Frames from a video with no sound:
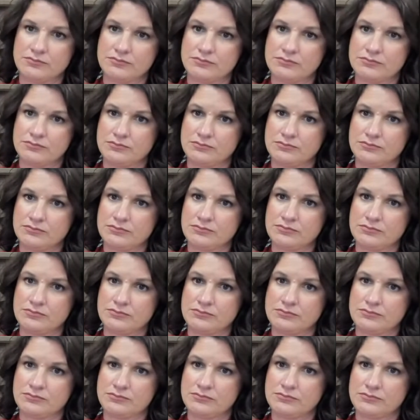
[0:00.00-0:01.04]

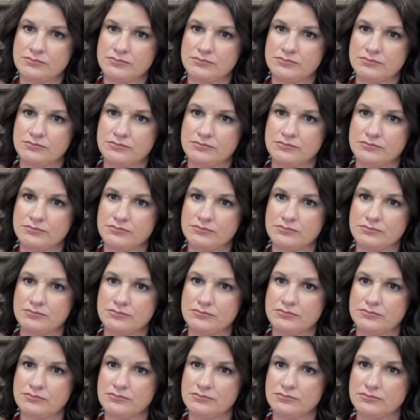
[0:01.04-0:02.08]

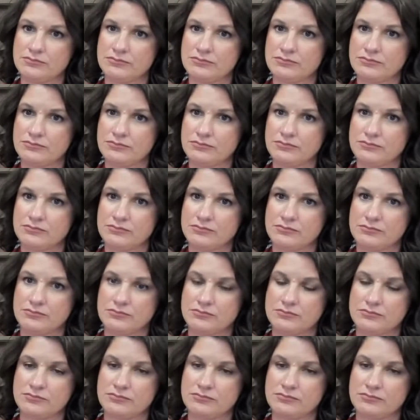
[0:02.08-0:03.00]
This person isn't speaking.